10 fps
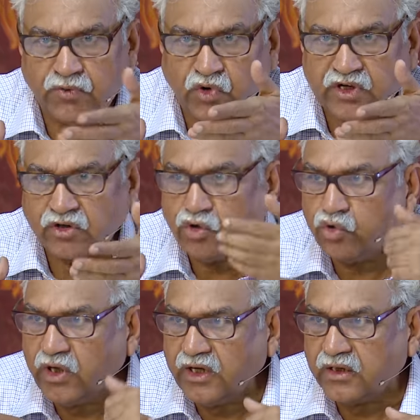me, what are you
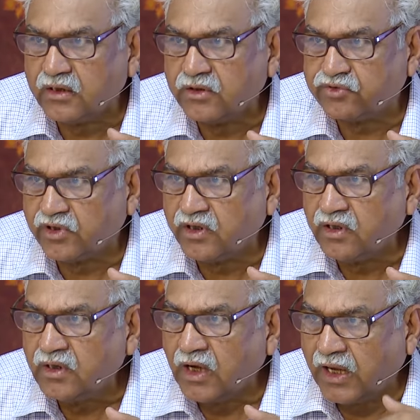doing, sir?
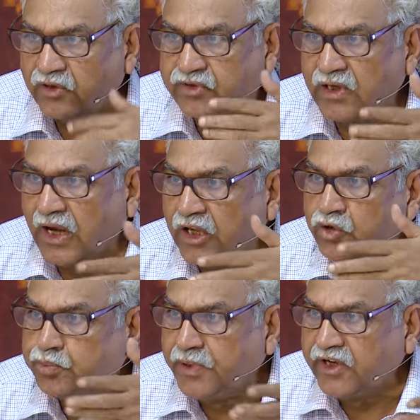I'll say, I am
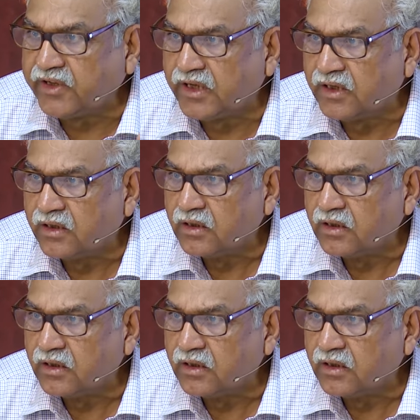speaking.